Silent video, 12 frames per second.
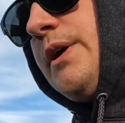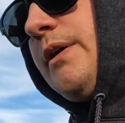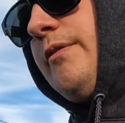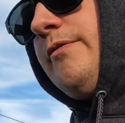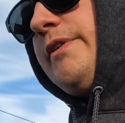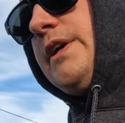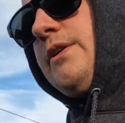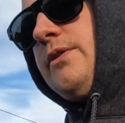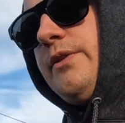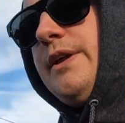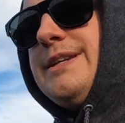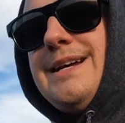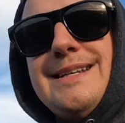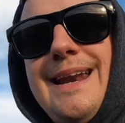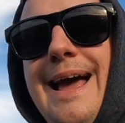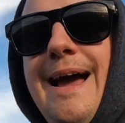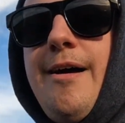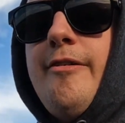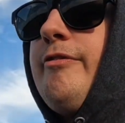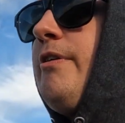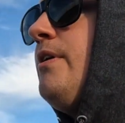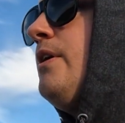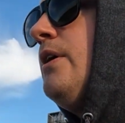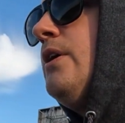a vehicle that doesn't have
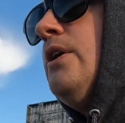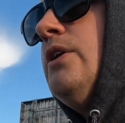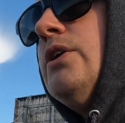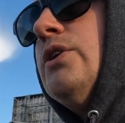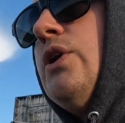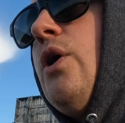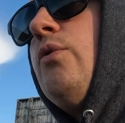low